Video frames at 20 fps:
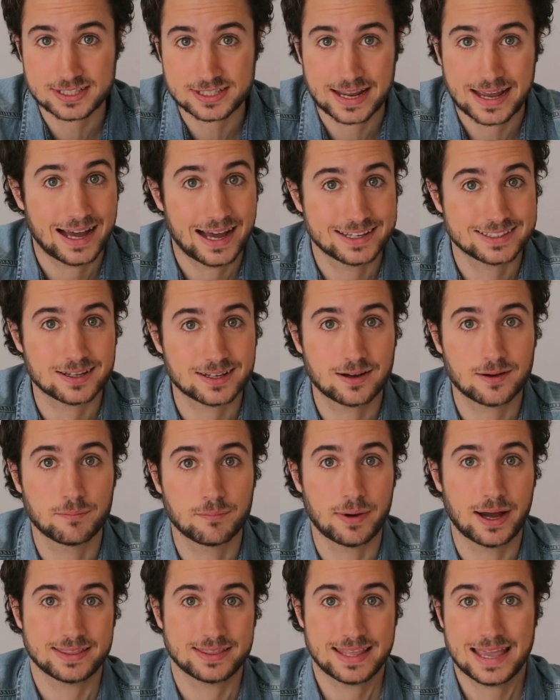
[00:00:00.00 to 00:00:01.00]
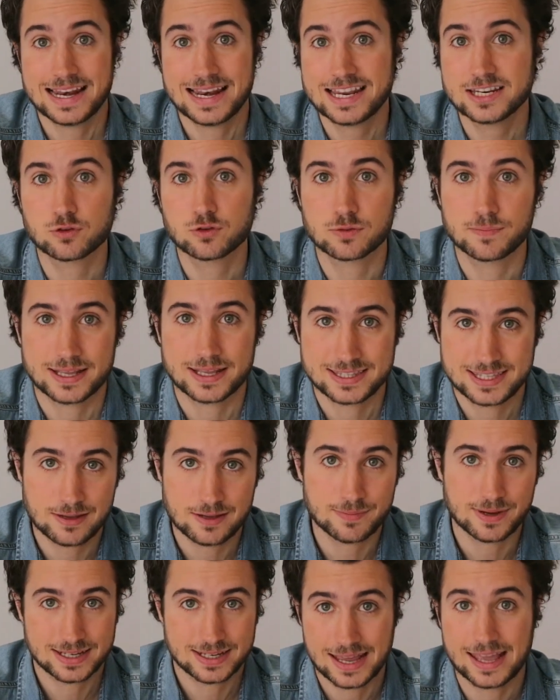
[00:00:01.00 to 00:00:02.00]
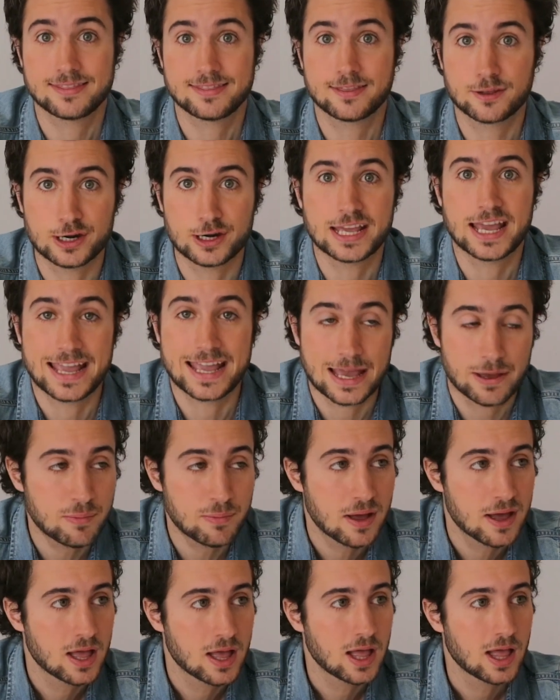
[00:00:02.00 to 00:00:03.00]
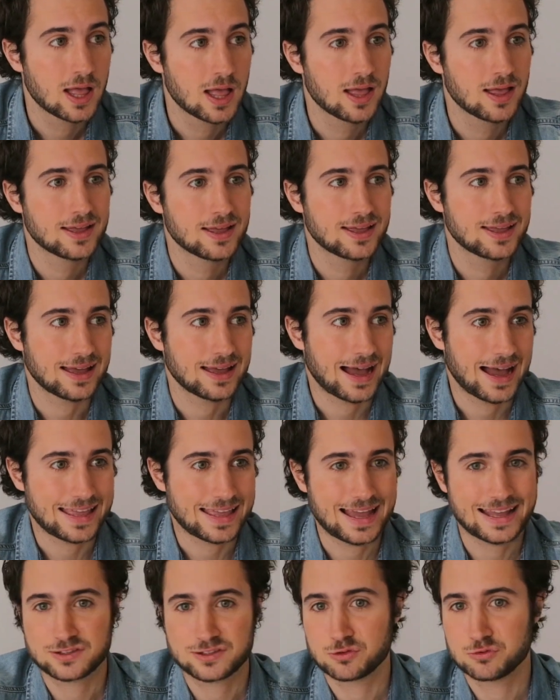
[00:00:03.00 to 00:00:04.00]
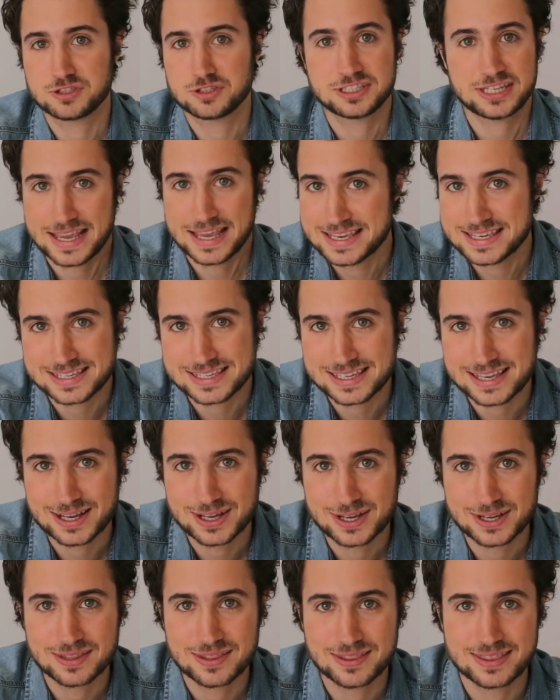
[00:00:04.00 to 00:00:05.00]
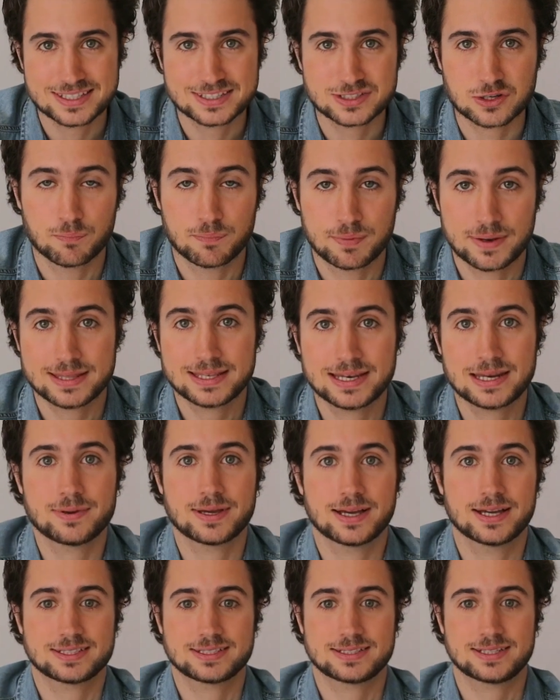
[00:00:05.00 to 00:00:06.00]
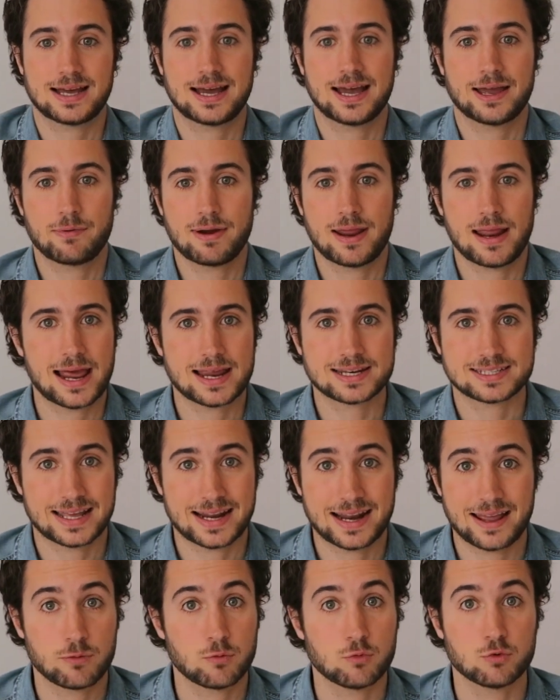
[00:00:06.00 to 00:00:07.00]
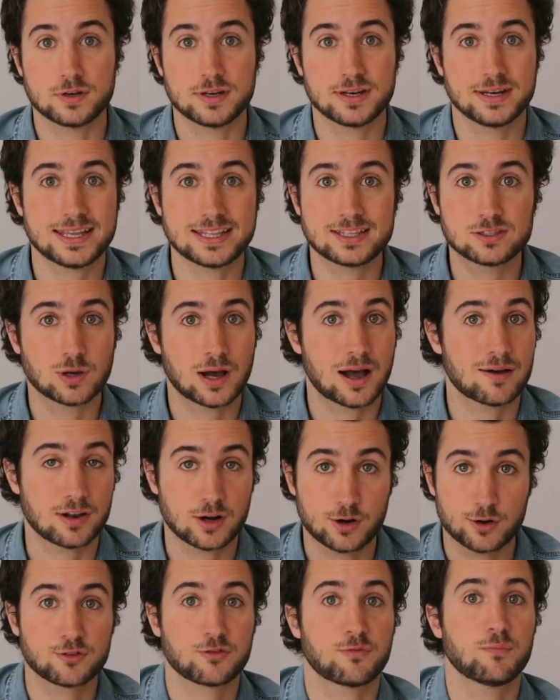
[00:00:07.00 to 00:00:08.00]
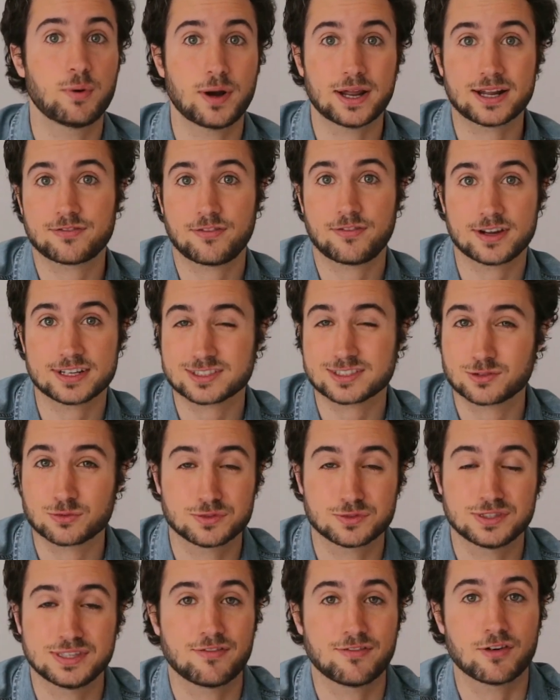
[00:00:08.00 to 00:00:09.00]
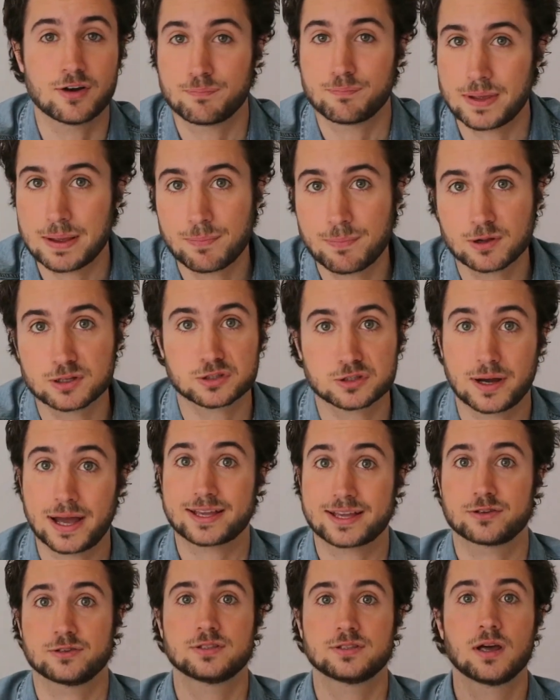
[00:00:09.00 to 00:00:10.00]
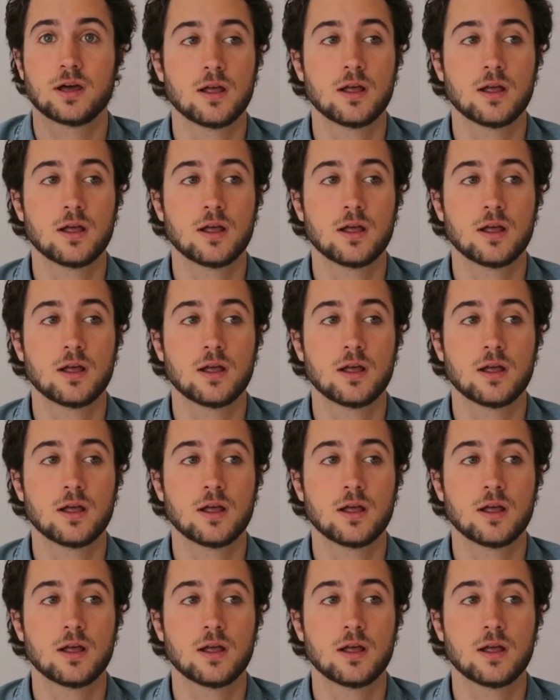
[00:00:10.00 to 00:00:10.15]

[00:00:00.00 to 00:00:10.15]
I had my dailies with my team at 8:30 a.m. I had to change this completely because I realized that I would need to have a lot of breakfast with different people so I could